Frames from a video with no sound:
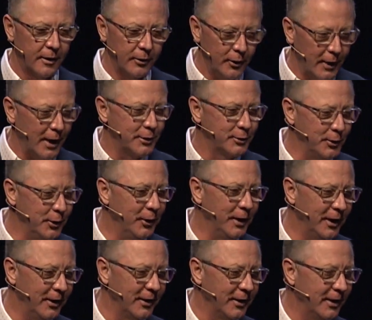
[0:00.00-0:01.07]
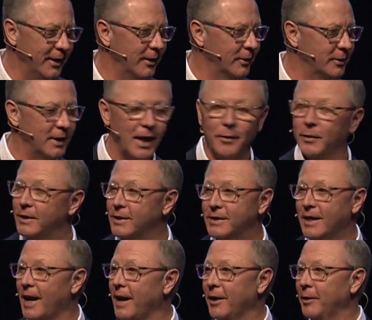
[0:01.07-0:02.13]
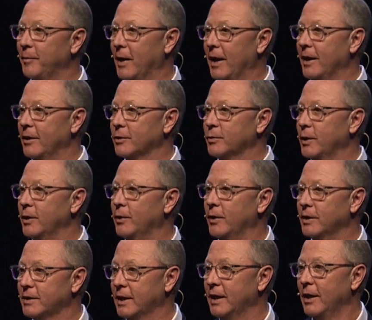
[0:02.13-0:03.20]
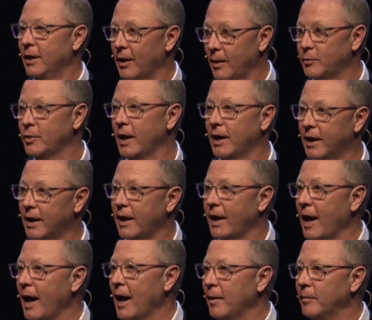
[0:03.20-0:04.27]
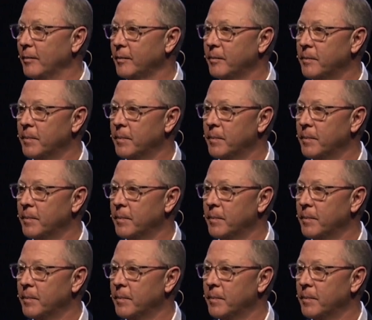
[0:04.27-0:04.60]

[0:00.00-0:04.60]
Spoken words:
are you guys new here? And he goes, yeah, we just got here, man. He goes, what are you doing? He said, I'm trying to get a cab.